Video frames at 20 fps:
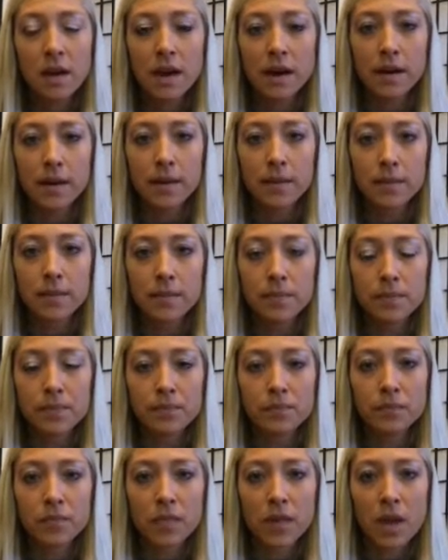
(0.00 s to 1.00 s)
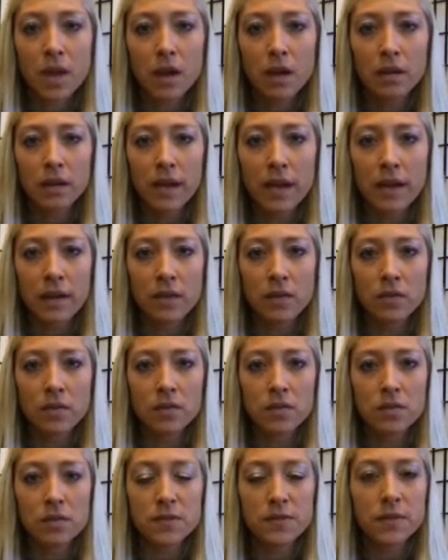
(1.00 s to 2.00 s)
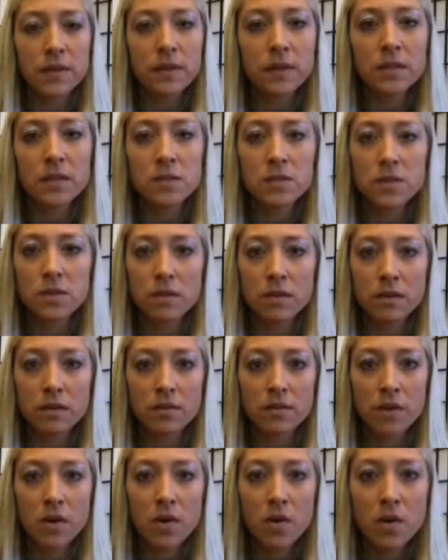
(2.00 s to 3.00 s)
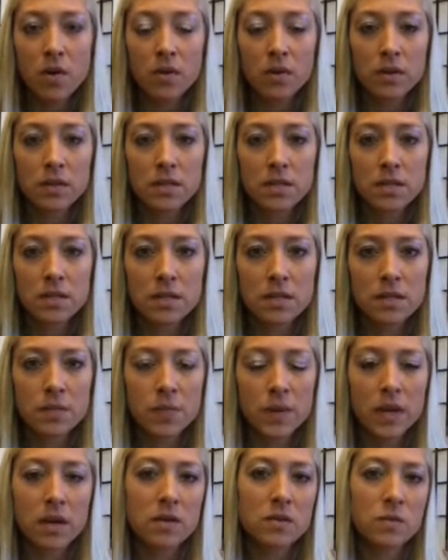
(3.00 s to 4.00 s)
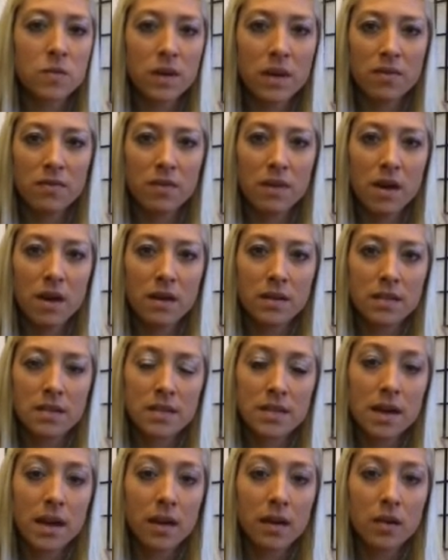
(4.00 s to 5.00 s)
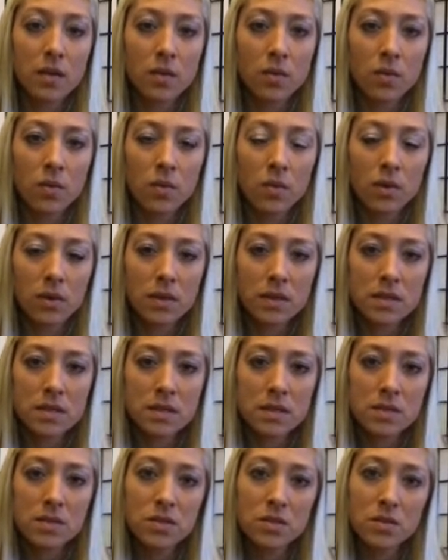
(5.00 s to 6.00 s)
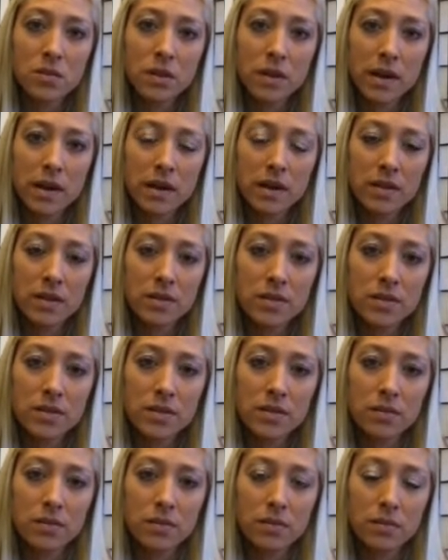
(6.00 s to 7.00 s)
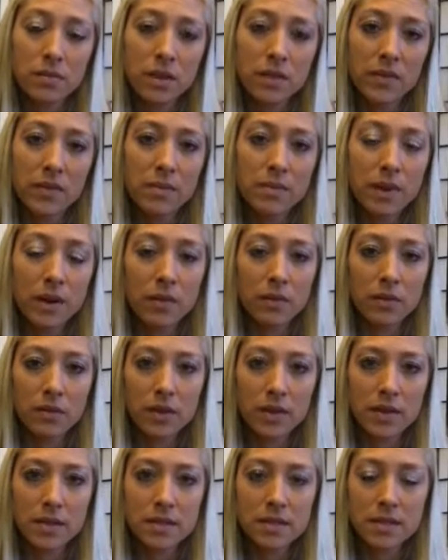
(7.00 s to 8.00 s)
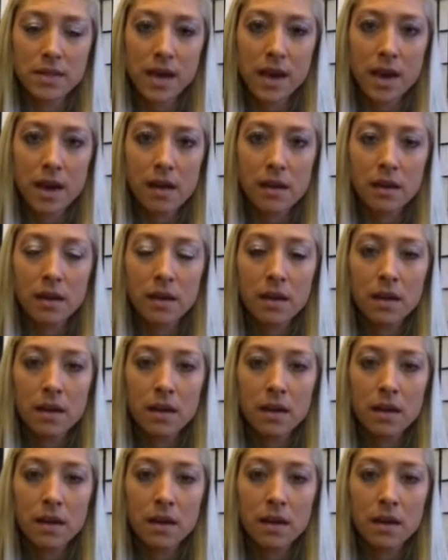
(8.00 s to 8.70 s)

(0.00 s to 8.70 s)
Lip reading: A lot of those feelings, when they're invoked, it's because we have not set or listened to or adhered to loving boundaries that